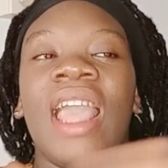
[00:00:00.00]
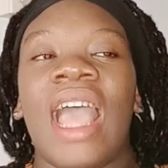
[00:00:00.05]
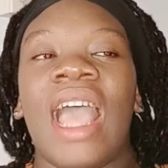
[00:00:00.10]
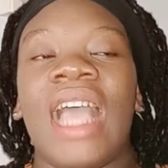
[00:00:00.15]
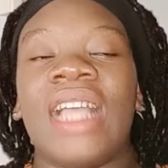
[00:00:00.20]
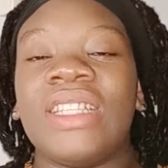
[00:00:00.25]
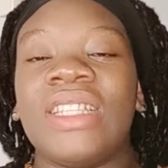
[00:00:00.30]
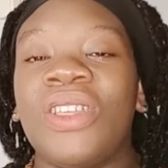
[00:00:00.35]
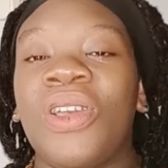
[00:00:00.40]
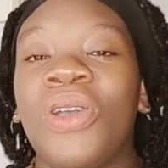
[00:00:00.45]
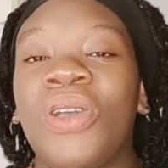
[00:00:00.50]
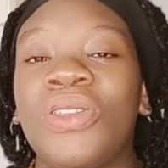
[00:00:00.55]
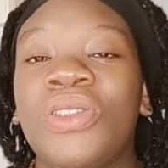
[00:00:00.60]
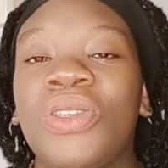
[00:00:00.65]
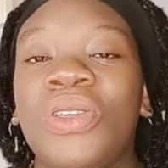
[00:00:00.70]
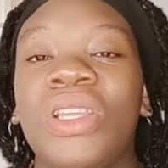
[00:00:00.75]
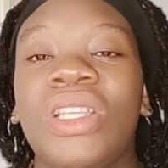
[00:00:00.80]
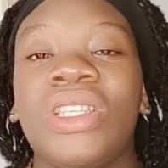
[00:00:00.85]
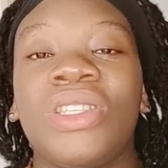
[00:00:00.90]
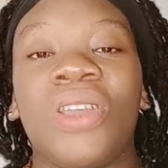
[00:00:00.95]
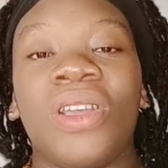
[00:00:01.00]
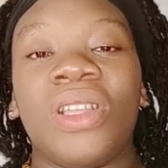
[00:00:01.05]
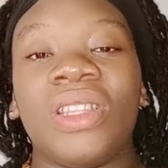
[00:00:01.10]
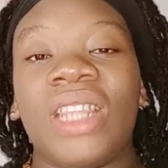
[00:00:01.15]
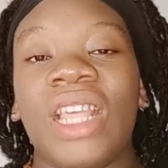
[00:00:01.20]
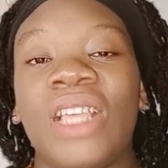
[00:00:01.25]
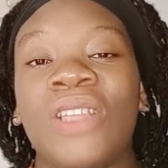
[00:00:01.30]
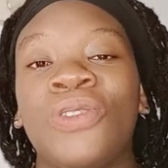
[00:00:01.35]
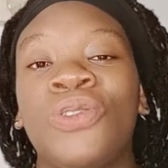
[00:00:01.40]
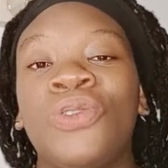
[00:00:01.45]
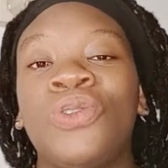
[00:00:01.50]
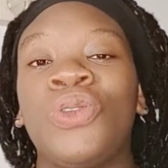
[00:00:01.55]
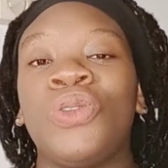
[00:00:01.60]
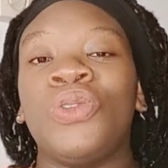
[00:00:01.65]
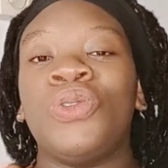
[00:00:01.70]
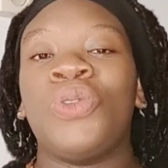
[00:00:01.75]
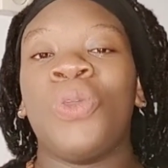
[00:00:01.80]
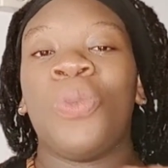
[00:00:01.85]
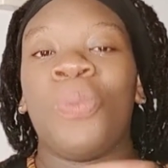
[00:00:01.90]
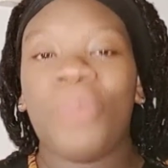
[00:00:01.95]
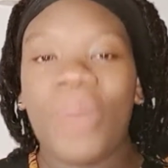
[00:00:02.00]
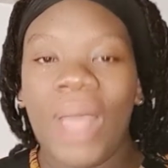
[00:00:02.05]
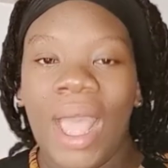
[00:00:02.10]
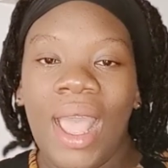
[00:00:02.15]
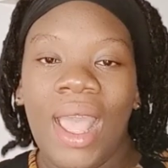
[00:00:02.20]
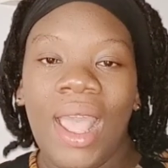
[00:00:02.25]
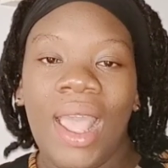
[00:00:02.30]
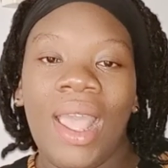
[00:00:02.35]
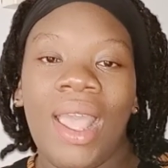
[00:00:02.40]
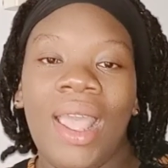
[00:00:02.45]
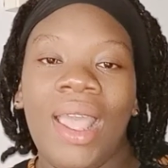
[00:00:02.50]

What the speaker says: And also it contains jojoba